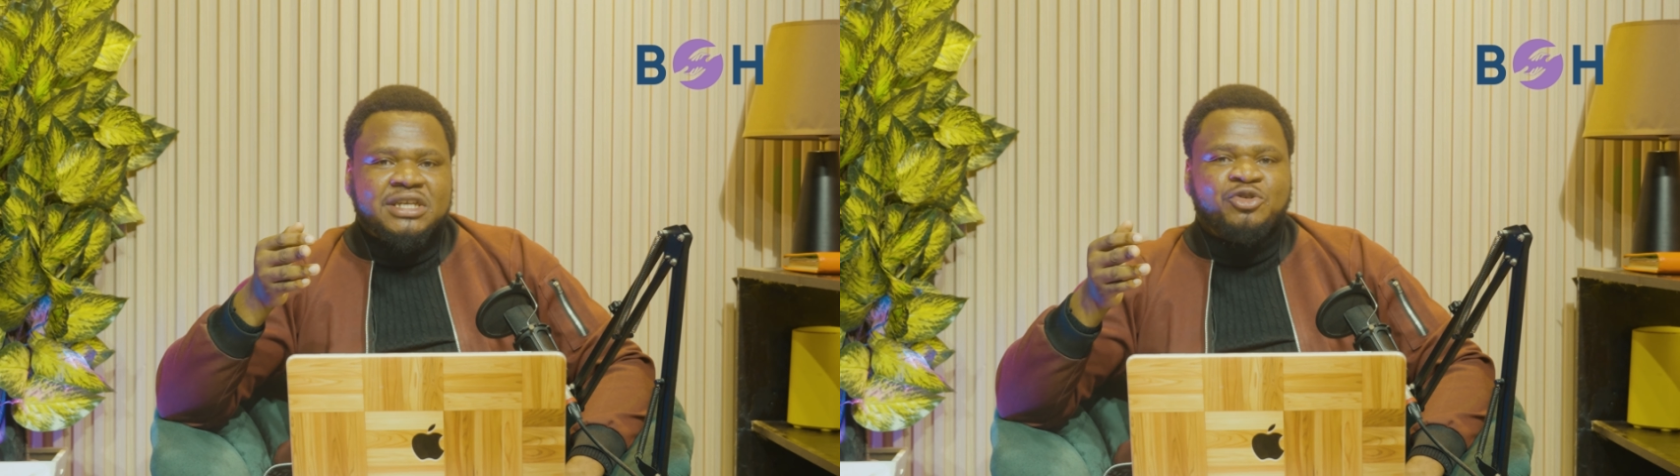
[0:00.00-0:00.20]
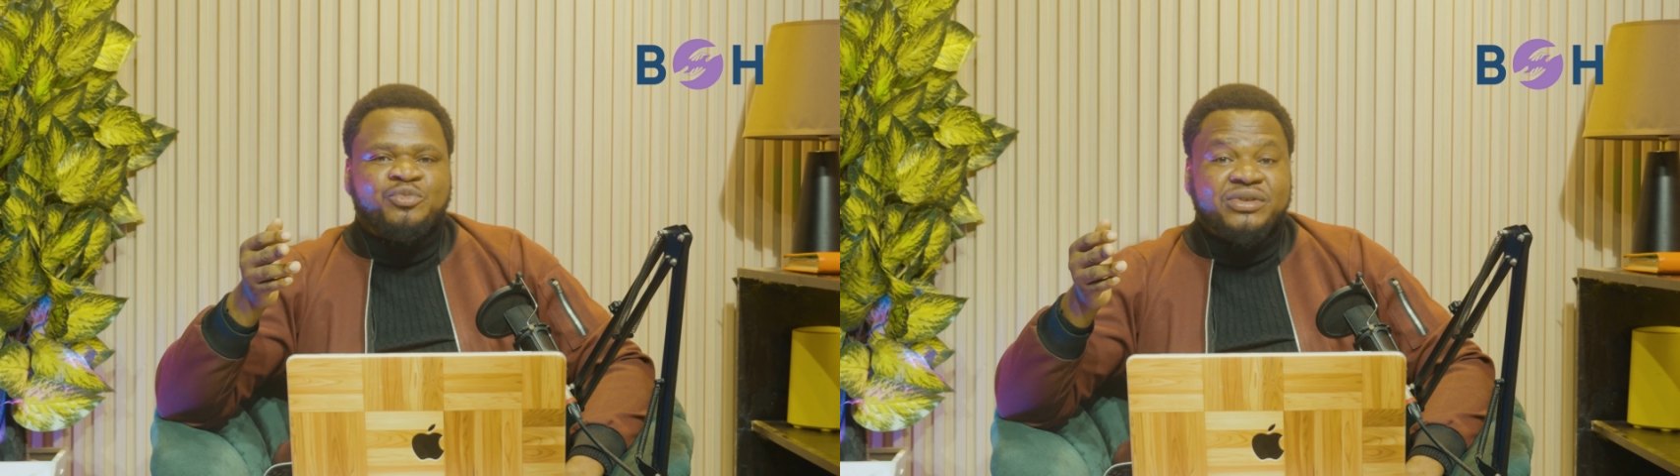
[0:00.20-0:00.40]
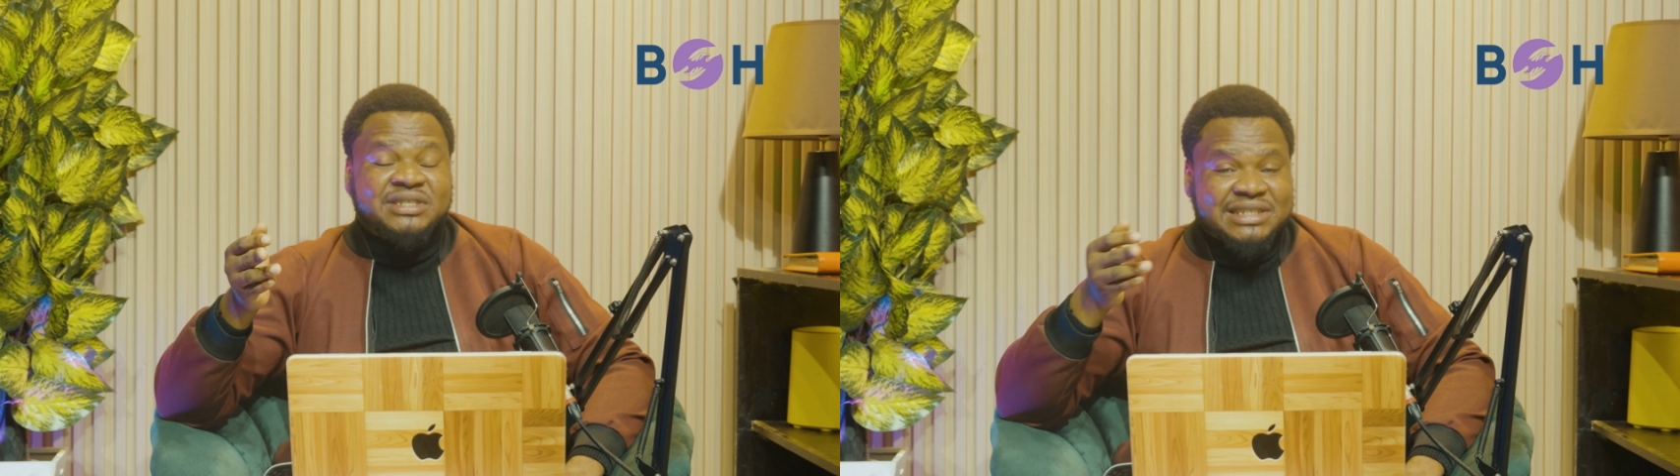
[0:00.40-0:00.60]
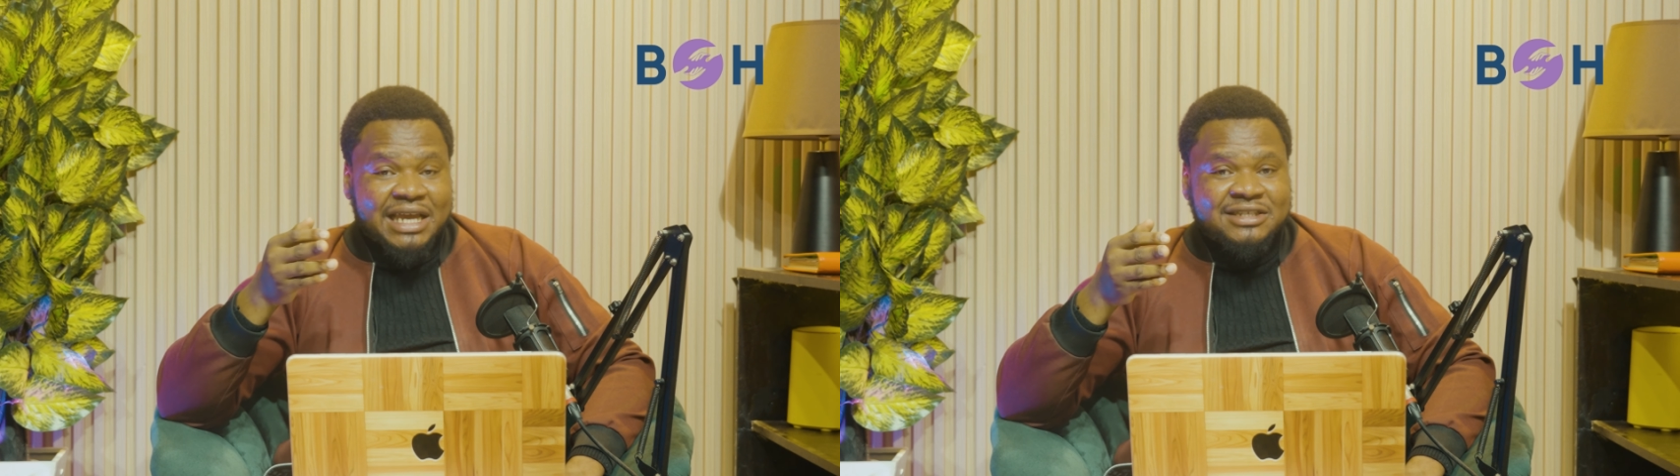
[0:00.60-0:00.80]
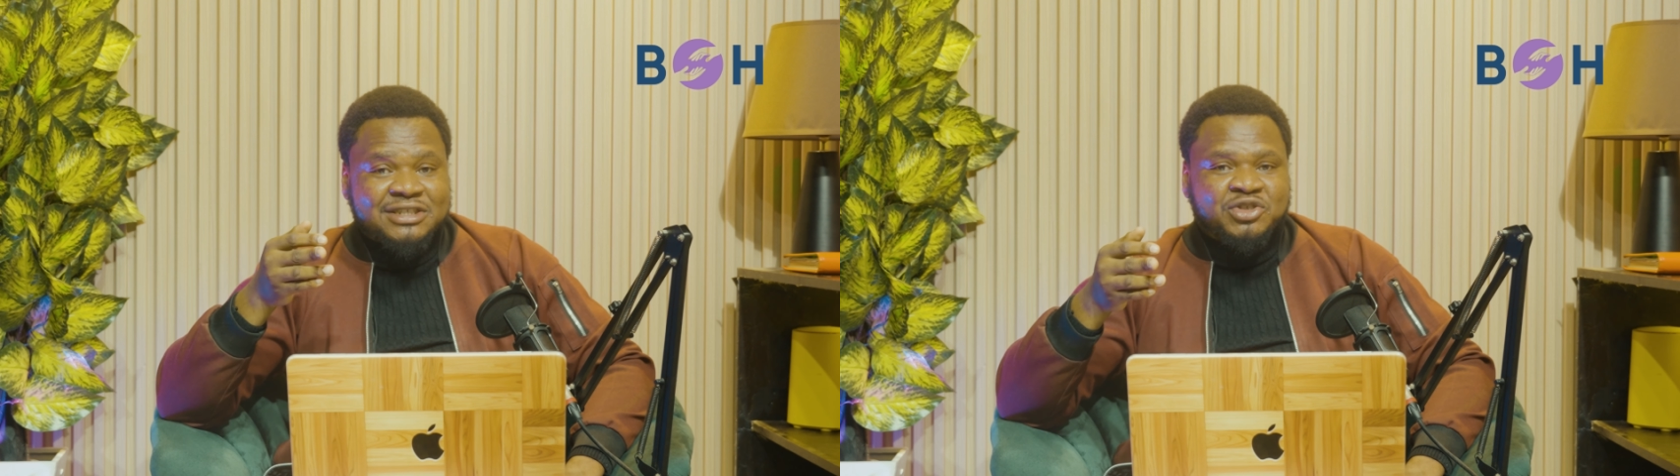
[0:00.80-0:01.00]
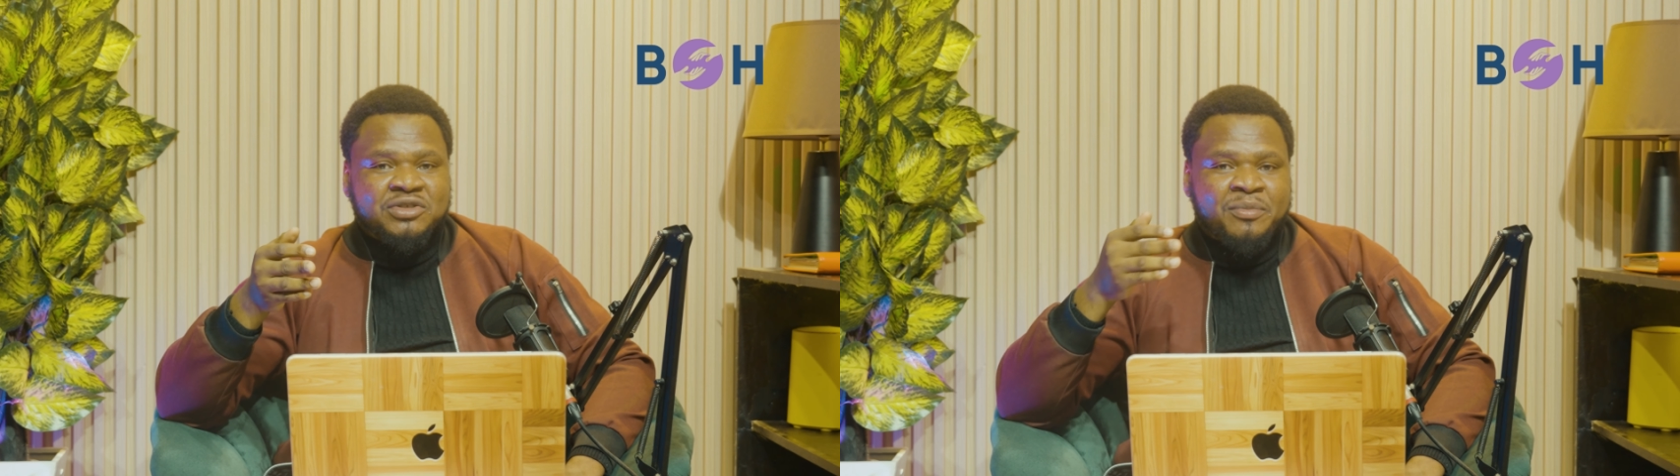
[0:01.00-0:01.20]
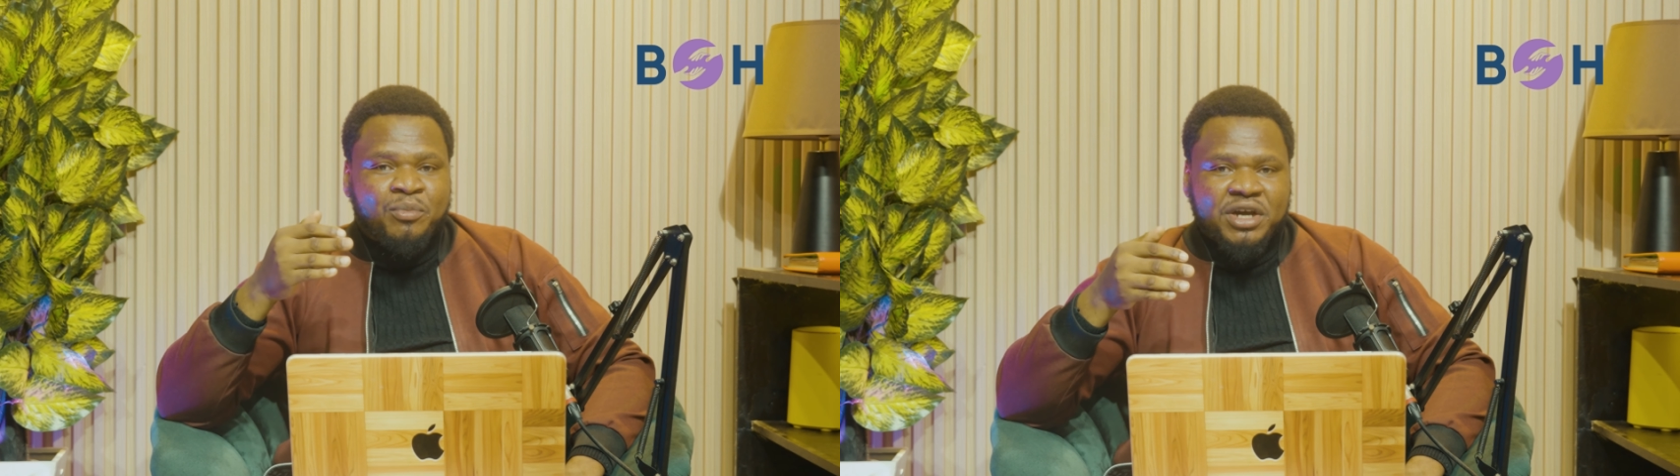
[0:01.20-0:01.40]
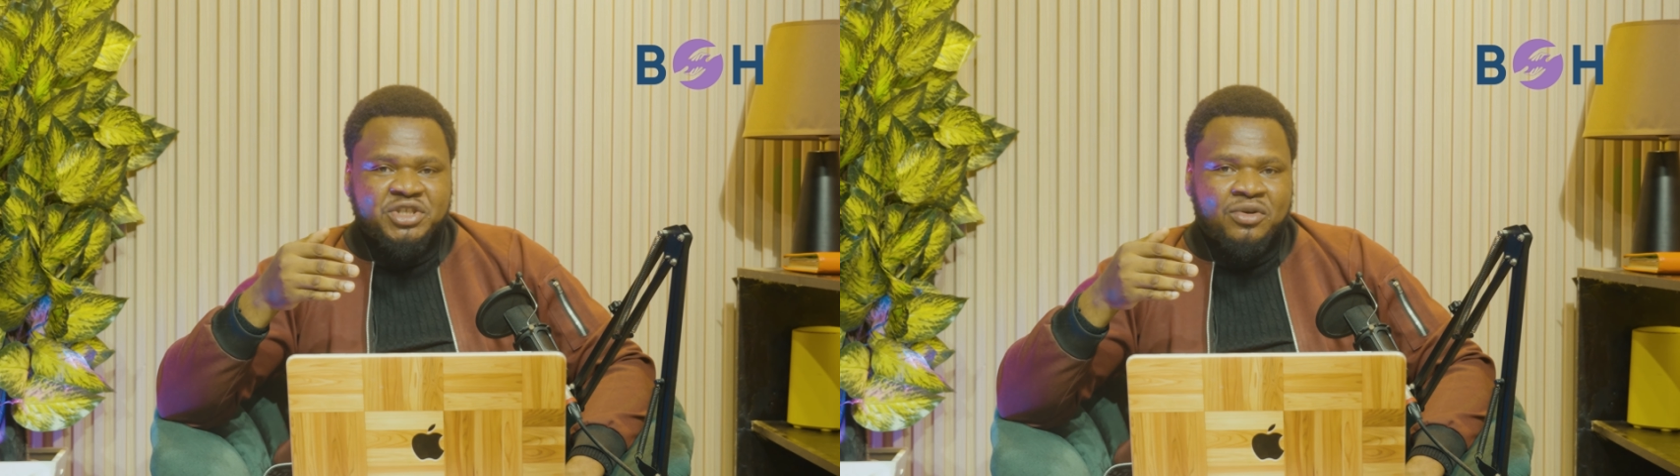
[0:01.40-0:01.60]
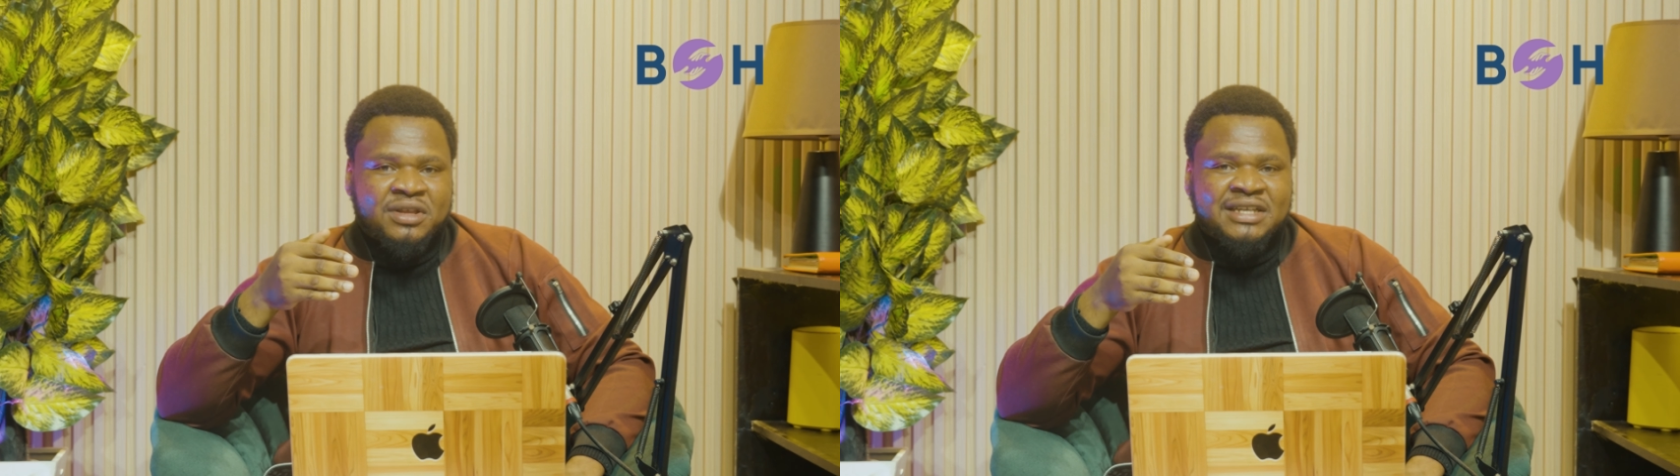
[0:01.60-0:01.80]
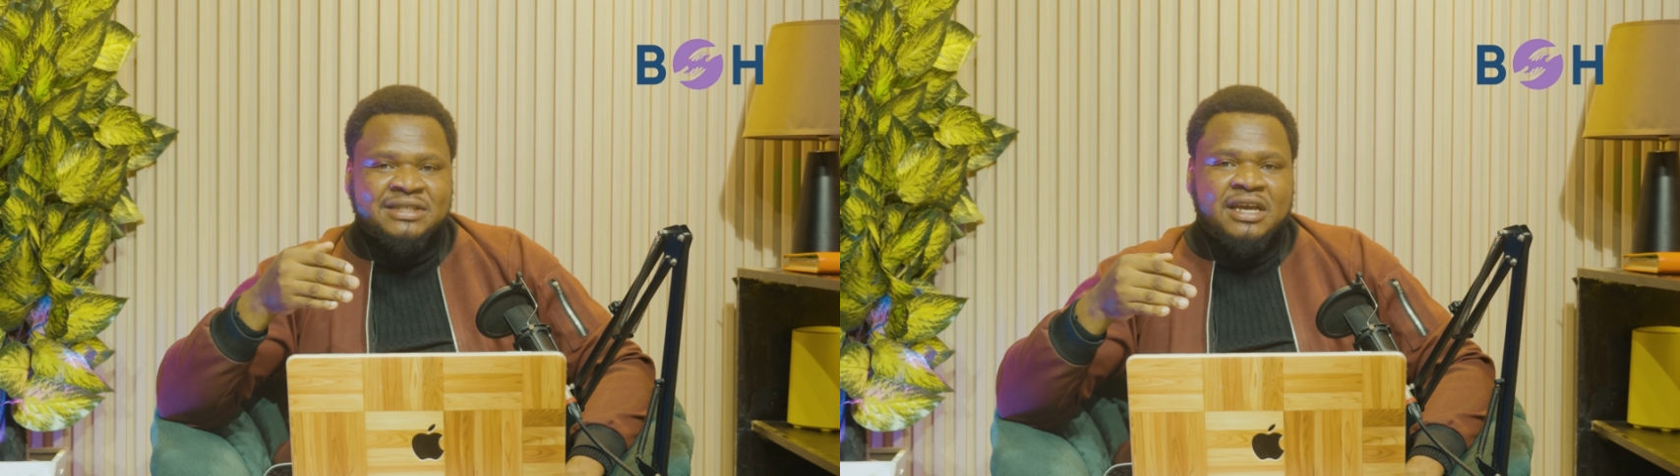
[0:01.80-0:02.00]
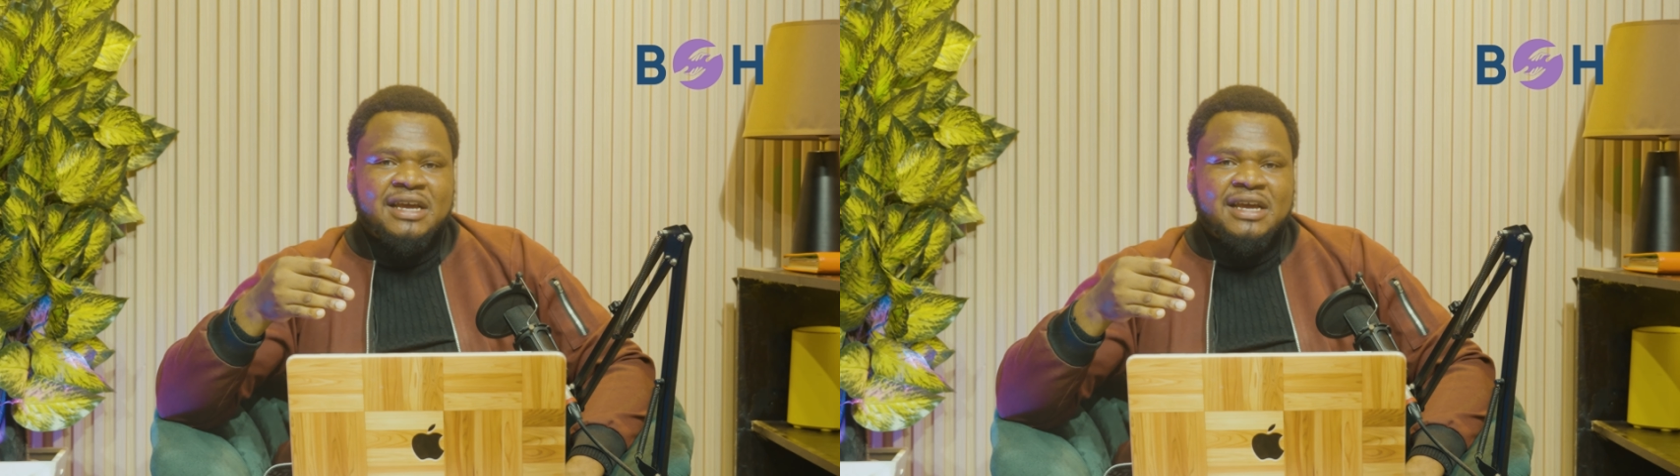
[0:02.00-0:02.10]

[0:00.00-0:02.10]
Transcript: he will bring side chicks to the boys' quarters,